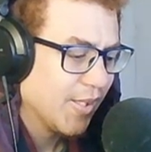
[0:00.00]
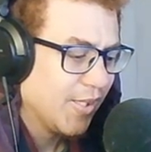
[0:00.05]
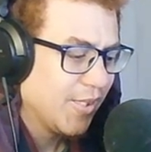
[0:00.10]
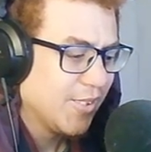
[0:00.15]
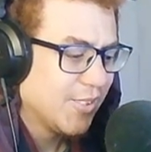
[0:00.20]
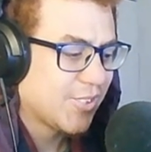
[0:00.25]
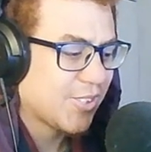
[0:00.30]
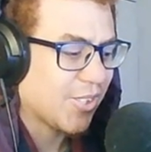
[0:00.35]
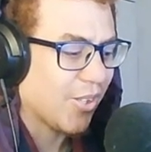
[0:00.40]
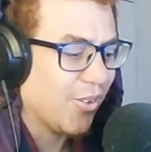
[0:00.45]

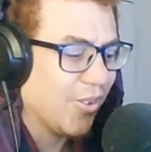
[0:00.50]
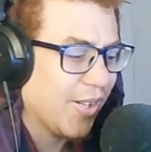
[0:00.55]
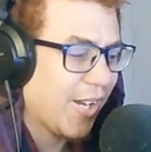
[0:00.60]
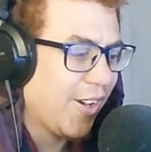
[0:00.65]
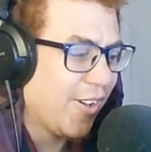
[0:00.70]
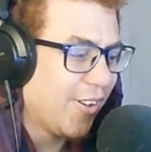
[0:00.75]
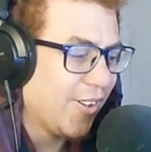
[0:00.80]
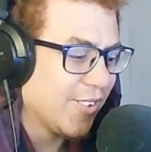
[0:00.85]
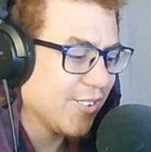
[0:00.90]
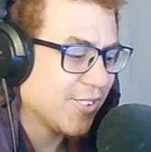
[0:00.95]
So
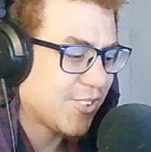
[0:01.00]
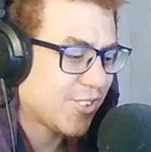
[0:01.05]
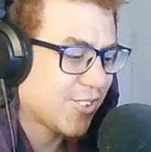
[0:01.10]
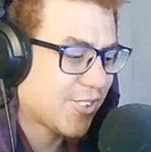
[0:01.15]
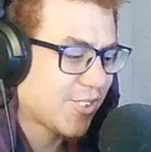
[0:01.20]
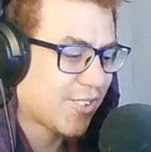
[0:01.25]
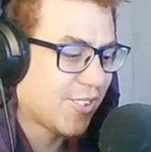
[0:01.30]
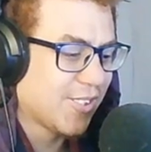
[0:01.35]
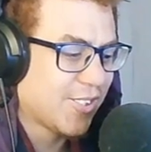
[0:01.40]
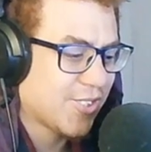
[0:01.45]
Eren's
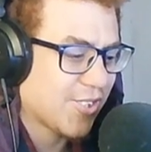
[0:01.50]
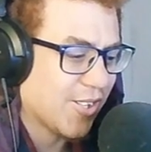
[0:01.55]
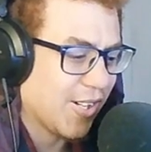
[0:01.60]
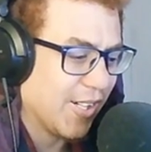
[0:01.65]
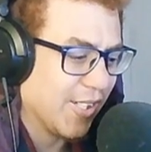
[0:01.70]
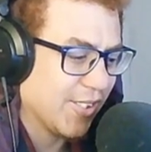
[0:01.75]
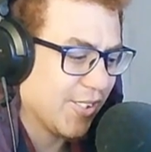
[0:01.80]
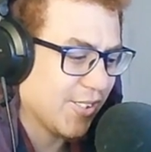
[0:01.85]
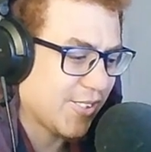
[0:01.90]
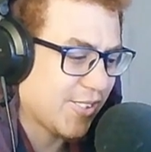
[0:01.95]

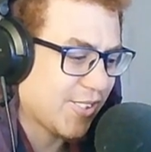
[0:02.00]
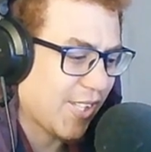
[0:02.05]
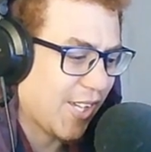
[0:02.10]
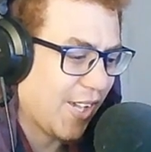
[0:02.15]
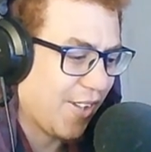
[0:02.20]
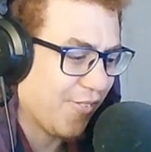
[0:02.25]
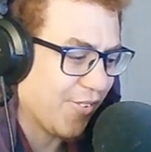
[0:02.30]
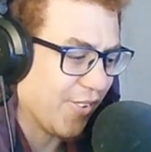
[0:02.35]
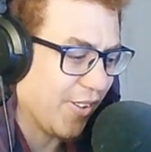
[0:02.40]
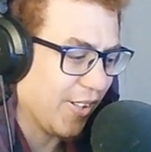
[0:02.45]
trying to
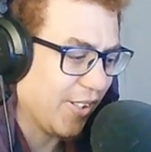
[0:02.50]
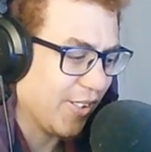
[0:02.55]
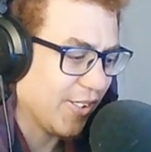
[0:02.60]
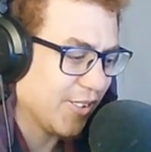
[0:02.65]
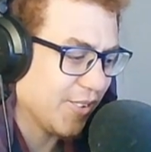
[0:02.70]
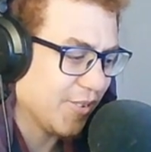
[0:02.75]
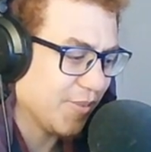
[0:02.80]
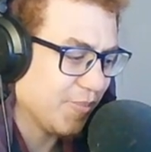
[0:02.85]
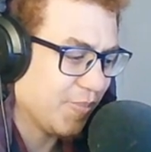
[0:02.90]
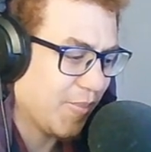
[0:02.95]
save
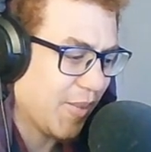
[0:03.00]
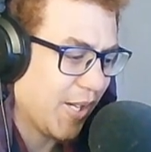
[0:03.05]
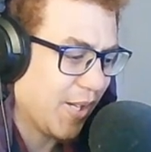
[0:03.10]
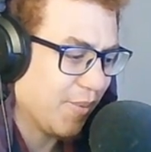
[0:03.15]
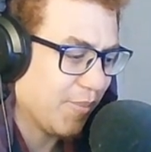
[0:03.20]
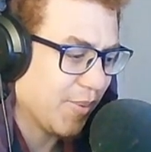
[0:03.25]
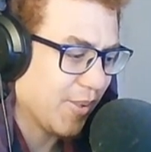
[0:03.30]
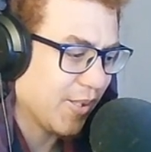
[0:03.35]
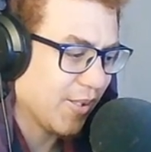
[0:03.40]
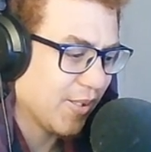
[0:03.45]
her,
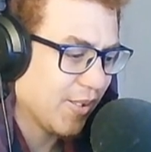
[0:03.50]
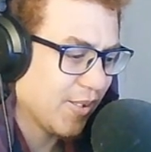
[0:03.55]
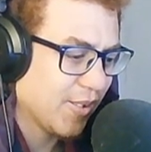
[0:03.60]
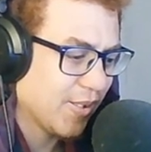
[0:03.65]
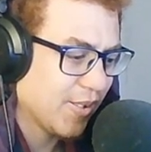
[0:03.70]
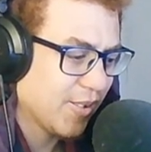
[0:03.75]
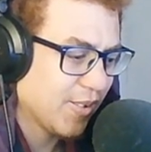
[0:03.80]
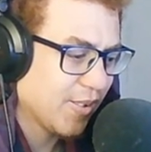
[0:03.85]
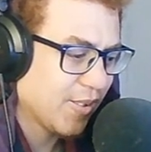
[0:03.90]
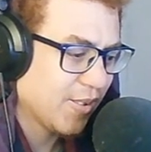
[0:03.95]
maybe.
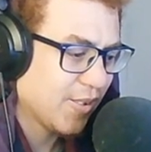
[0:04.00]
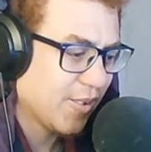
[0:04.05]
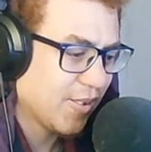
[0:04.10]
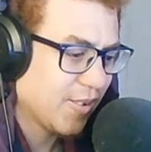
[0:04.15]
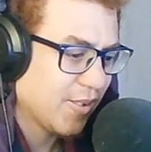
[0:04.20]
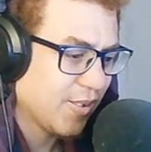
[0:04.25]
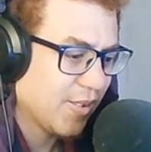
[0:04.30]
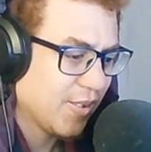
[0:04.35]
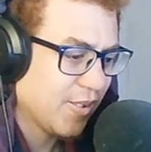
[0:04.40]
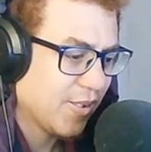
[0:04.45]

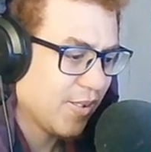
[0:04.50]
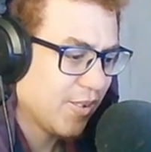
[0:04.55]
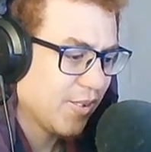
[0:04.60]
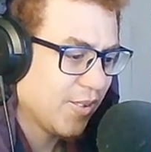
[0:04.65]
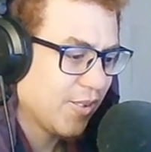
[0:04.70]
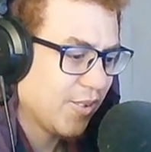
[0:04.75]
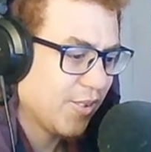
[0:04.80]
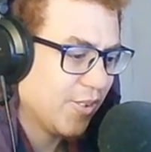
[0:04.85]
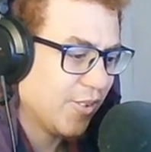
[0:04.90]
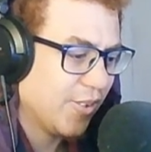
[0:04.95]

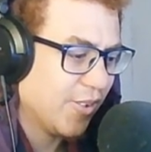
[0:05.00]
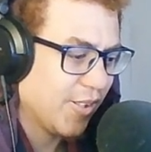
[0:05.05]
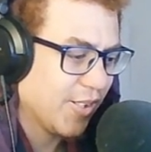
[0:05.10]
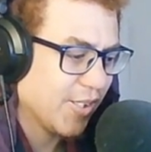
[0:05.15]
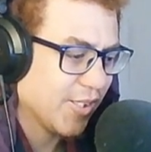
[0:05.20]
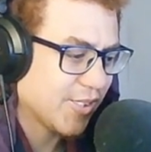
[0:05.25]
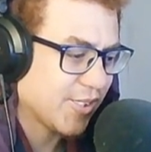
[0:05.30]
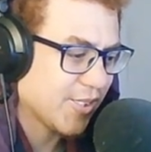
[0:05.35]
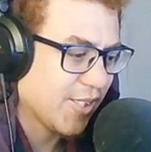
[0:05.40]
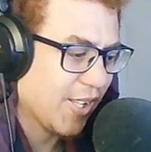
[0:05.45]
You're not a
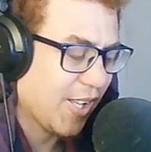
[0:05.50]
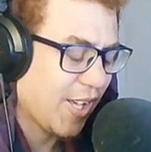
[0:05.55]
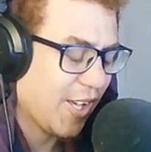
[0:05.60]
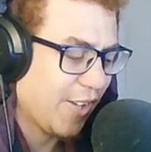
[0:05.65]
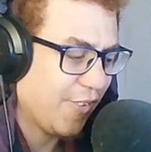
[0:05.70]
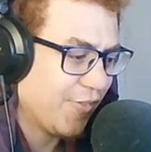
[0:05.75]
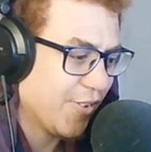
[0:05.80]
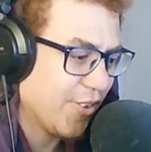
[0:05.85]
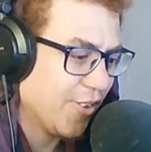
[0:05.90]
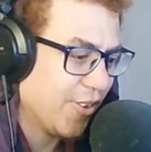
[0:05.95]

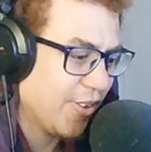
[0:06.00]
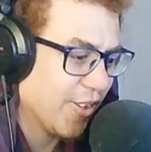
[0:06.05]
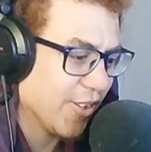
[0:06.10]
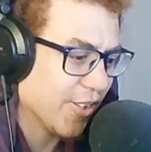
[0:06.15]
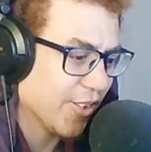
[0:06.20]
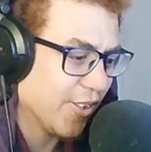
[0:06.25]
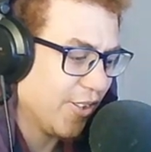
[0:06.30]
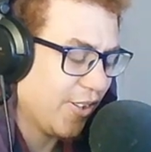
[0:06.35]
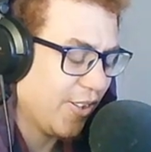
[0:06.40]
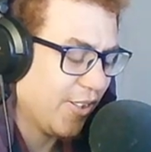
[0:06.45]
slave, you're not a
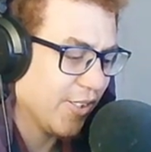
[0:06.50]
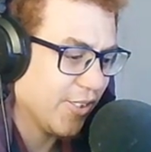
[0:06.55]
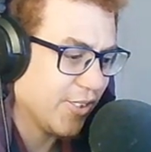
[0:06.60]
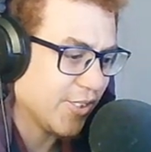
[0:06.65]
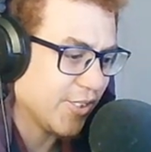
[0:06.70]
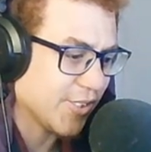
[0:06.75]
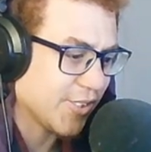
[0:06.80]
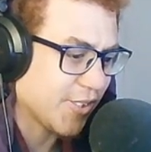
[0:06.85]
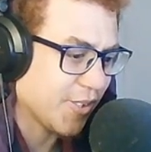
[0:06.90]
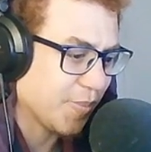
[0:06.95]
god, you're
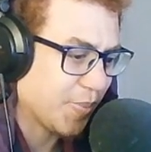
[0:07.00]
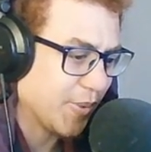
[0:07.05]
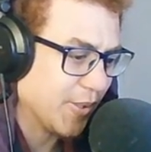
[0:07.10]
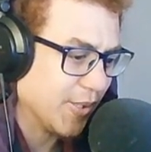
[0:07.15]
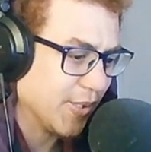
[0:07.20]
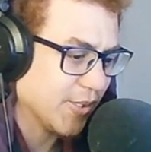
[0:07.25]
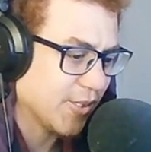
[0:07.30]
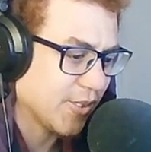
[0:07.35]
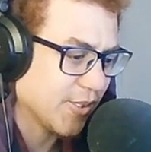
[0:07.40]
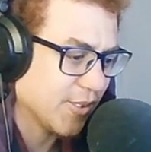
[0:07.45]
just a
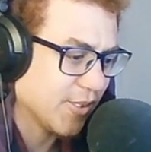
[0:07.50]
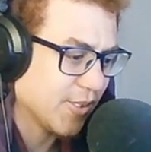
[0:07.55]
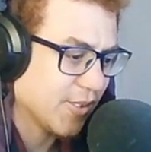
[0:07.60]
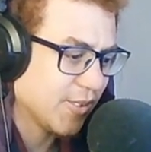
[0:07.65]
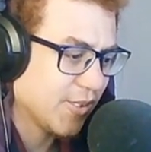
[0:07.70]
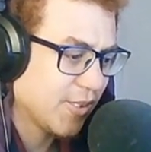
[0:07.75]
person.